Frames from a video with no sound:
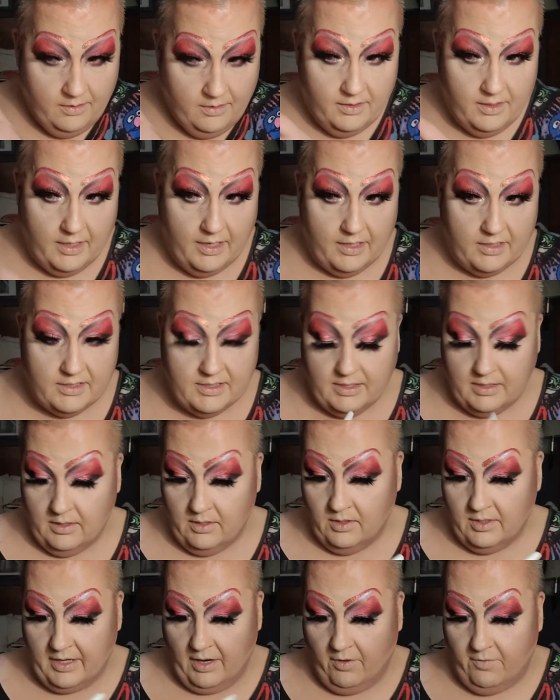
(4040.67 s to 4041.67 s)
that I didn't
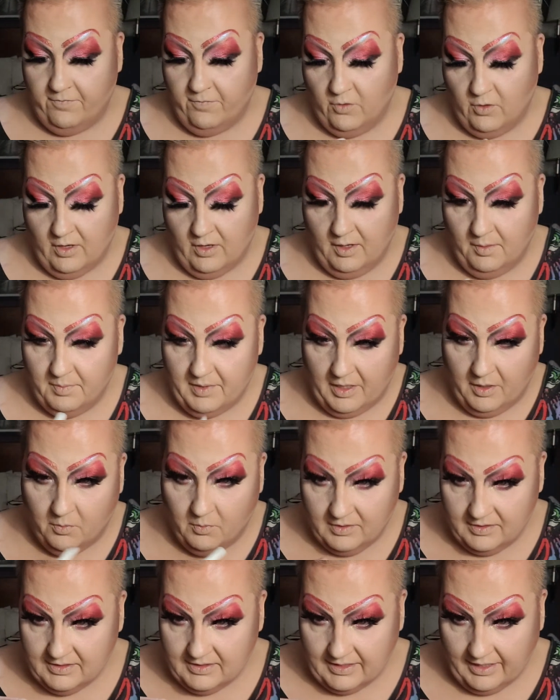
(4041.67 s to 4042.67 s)
look out for, but
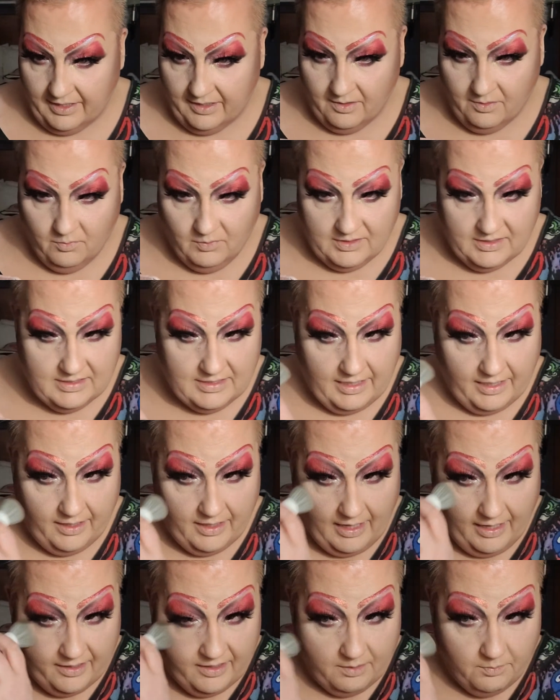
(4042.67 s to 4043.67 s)
we'll see. We'll see.
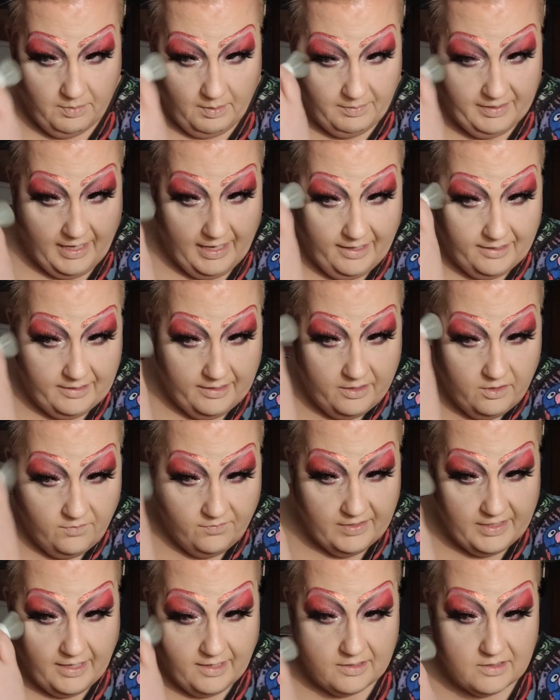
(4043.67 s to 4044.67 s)
I can probably highlight over
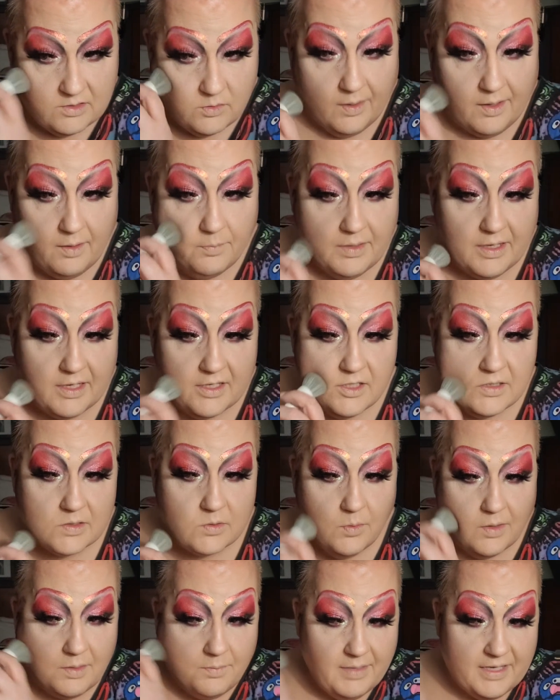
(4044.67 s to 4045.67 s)
that as well, but I just
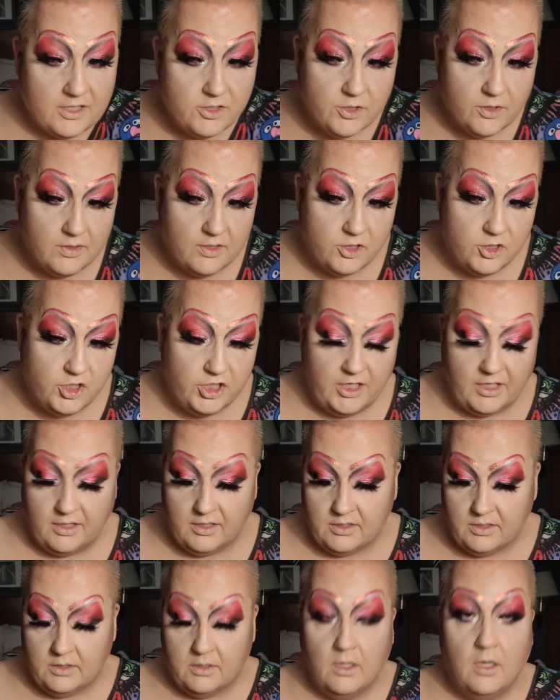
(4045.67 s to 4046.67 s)
want to make sure the
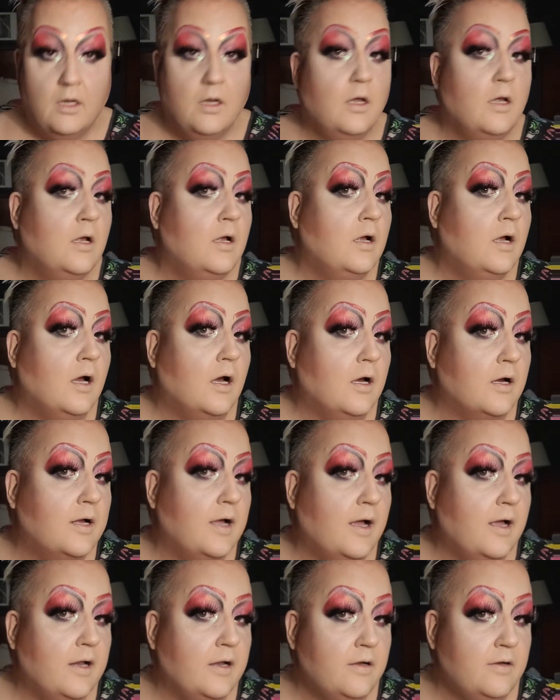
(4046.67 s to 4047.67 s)
cheeks are
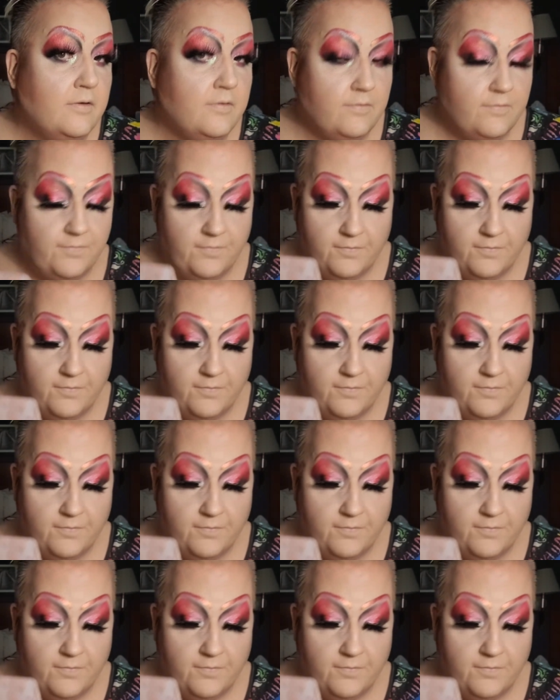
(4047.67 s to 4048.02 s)
kind of